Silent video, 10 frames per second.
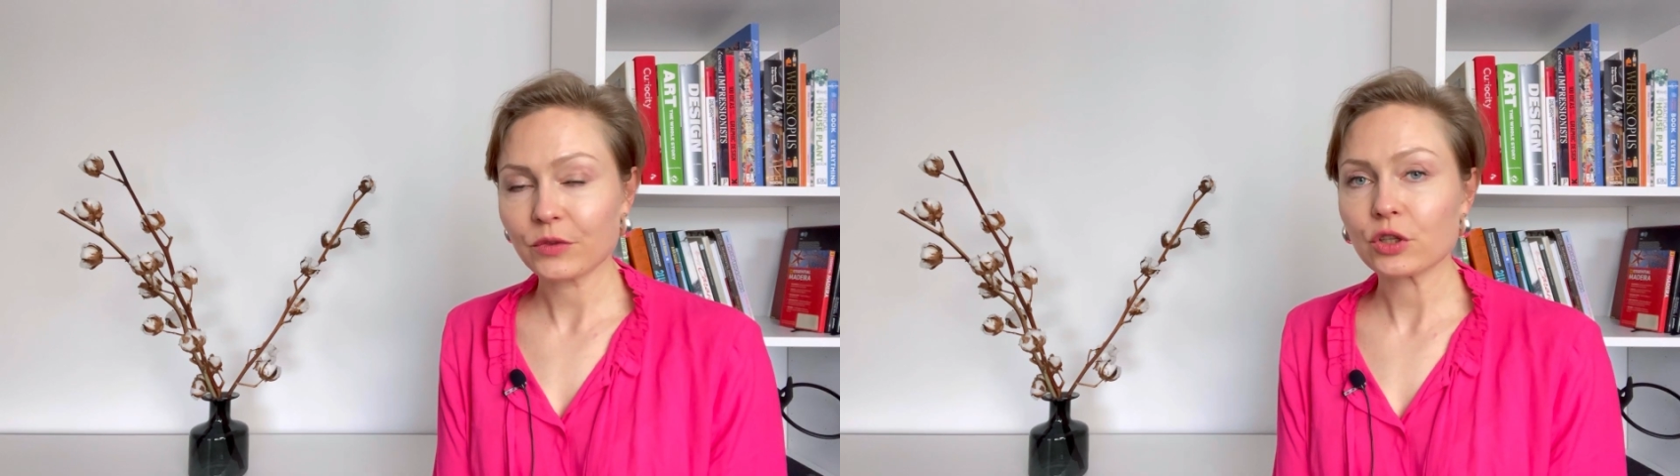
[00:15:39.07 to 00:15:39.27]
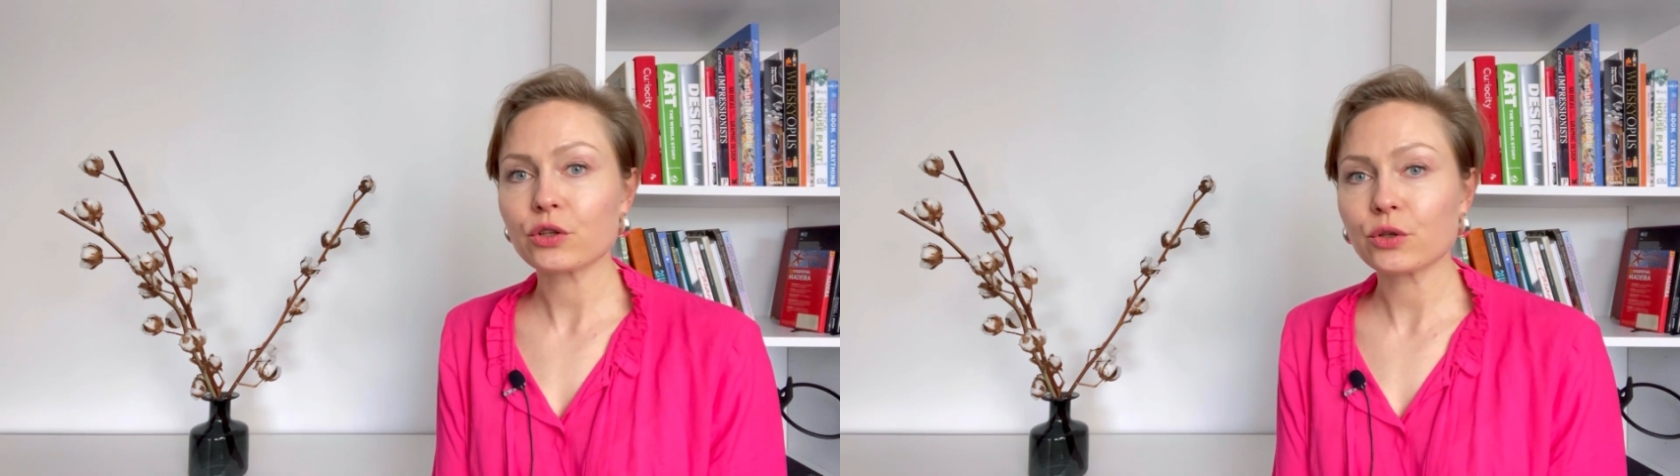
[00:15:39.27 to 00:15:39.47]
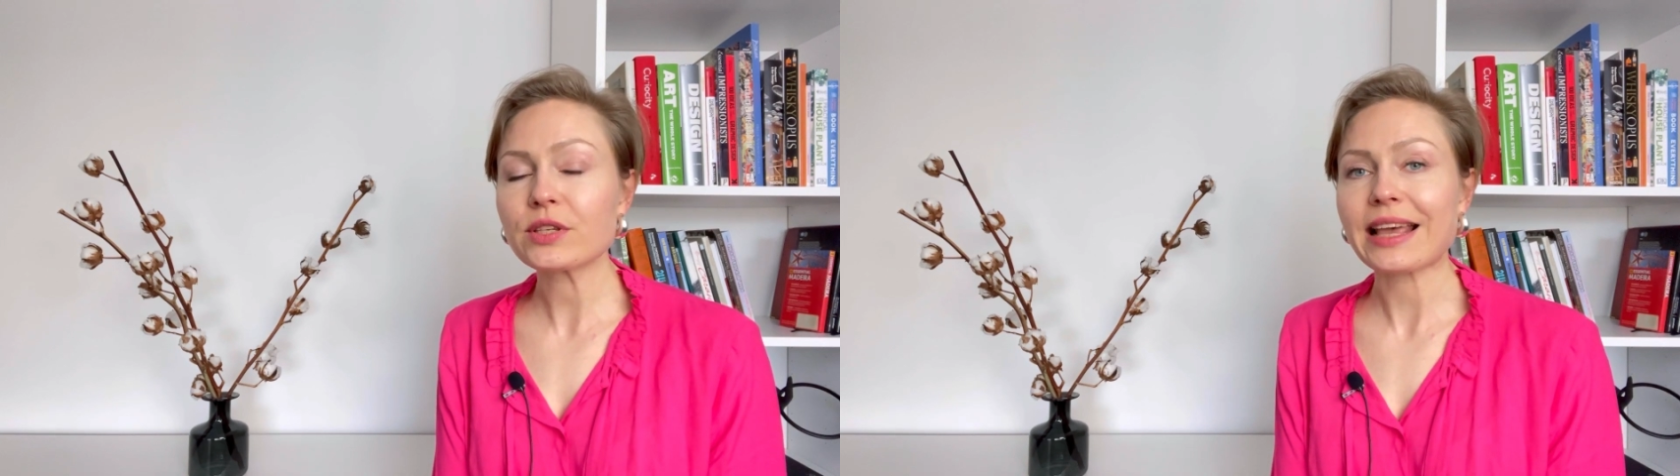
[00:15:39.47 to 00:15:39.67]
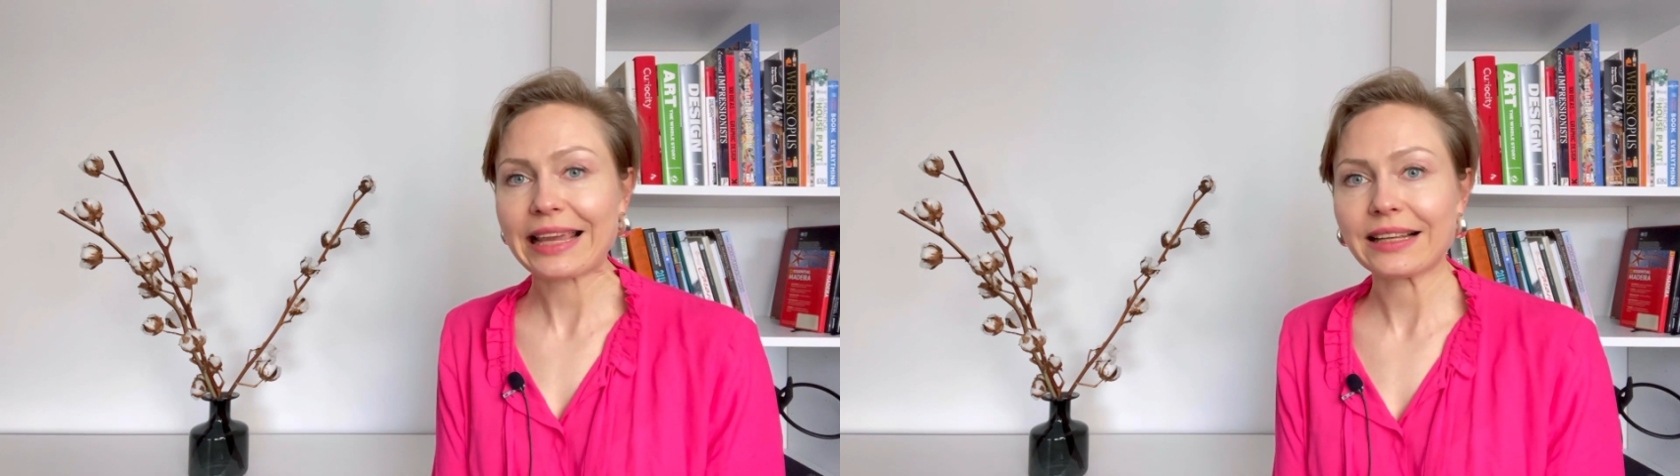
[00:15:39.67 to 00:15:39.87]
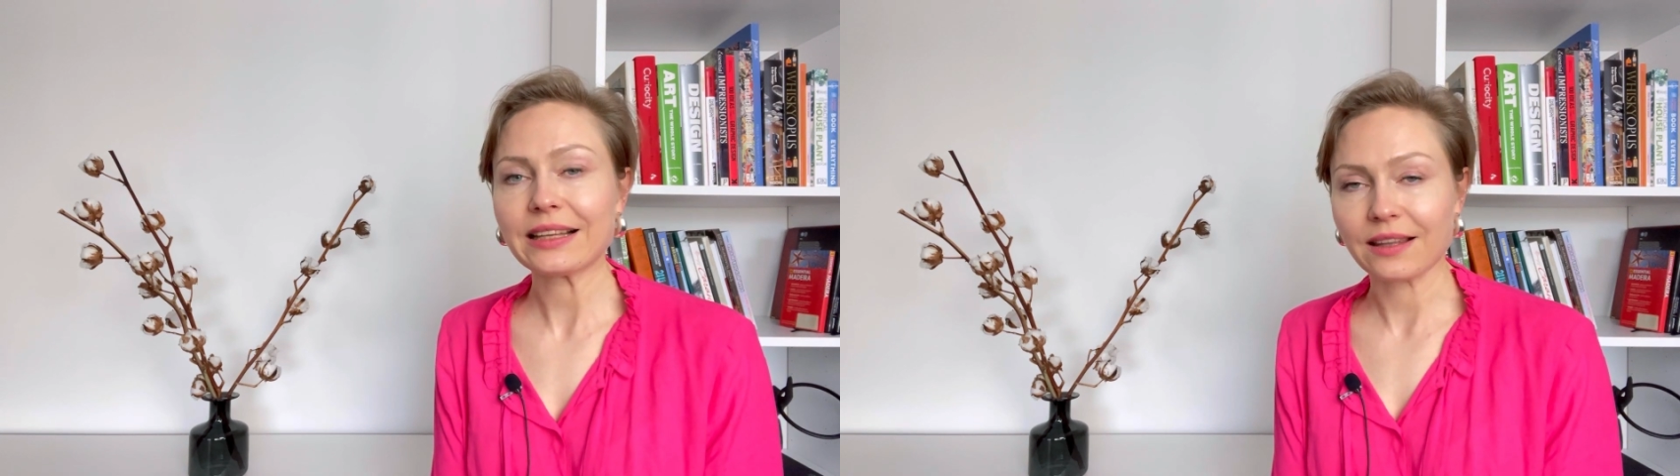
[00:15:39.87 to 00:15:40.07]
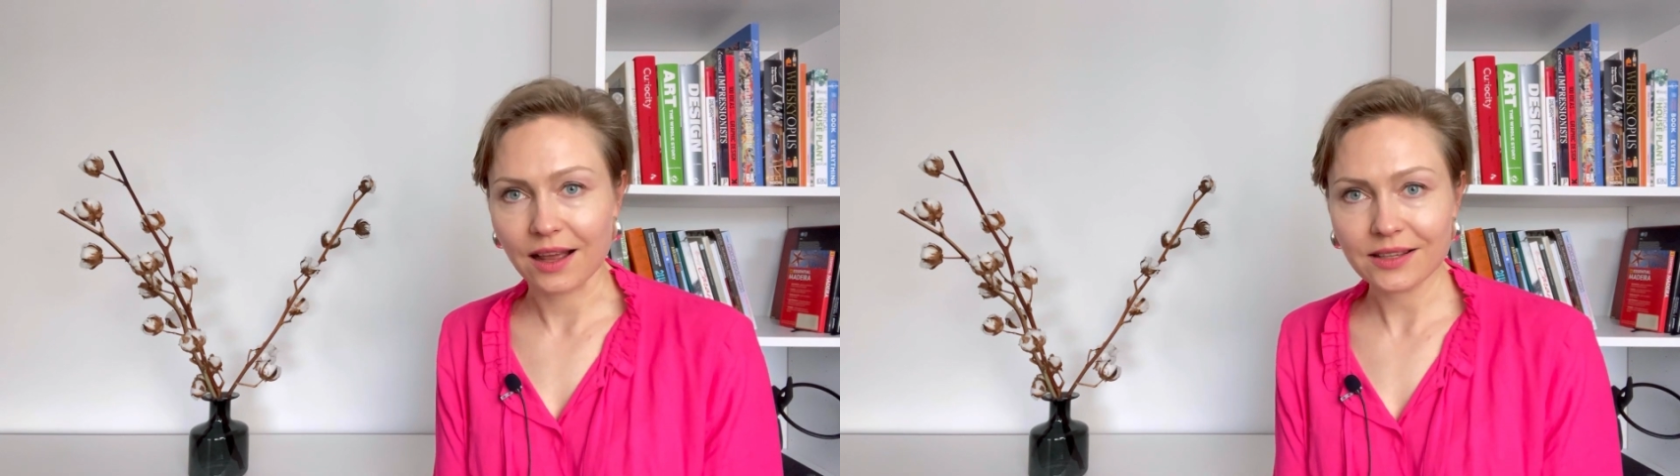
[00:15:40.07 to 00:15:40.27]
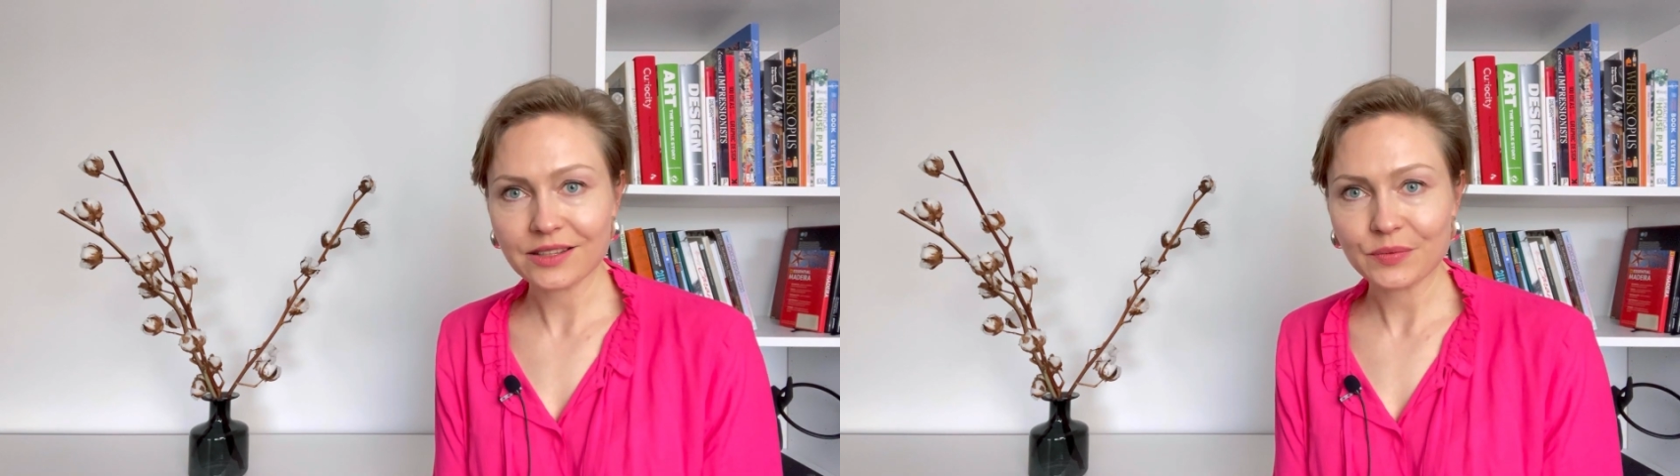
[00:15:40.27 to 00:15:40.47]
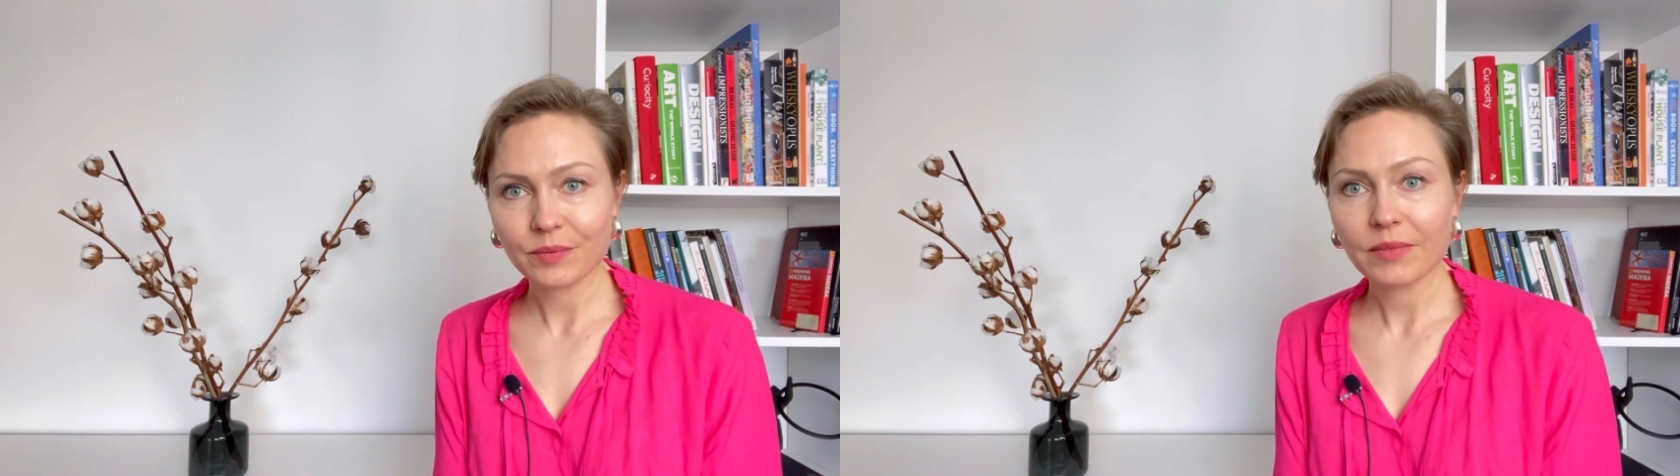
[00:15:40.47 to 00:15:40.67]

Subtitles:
to do a cycling class